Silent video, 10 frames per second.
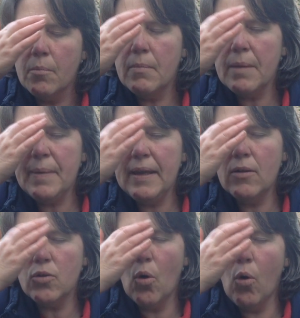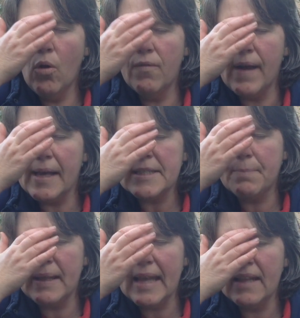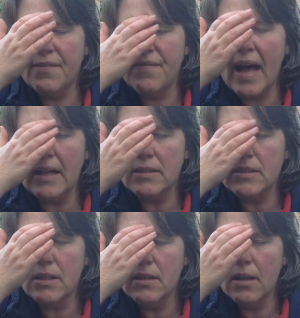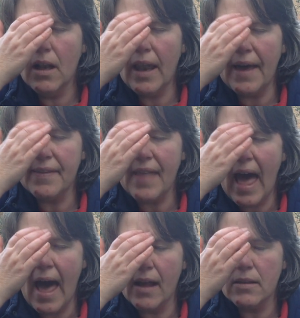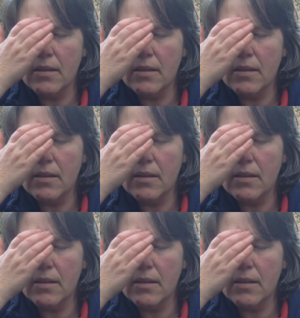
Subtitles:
Maybe not always, but it felt like that.